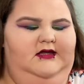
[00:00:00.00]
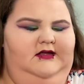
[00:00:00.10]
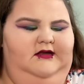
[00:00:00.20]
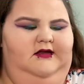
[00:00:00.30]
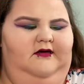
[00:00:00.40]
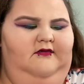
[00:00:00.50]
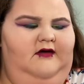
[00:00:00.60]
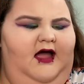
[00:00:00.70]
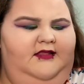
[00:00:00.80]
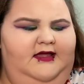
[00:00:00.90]
no,
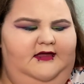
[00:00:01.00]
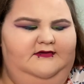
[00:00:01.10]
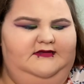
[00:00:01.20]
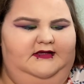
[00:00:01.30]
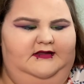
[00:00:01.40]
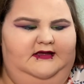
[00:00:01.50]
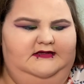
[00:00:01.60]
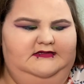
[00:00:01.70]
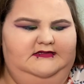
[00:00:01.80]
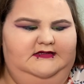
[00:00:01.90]
I like using
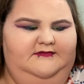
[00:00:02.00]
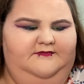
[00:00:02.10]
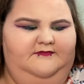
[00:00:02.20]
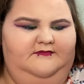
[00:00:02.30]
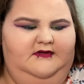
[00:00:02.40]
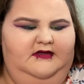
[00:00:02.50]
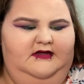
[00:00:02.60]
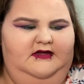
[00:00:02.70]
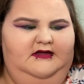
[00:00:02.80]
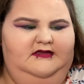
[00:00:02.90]
this.
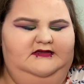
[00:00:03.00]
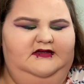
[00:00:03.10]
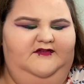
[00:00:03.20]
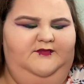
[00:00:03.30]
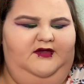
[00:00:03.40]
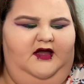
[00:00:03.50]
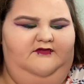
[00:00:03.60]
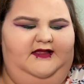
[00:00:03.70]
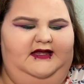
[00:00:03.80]
This one gives me off like a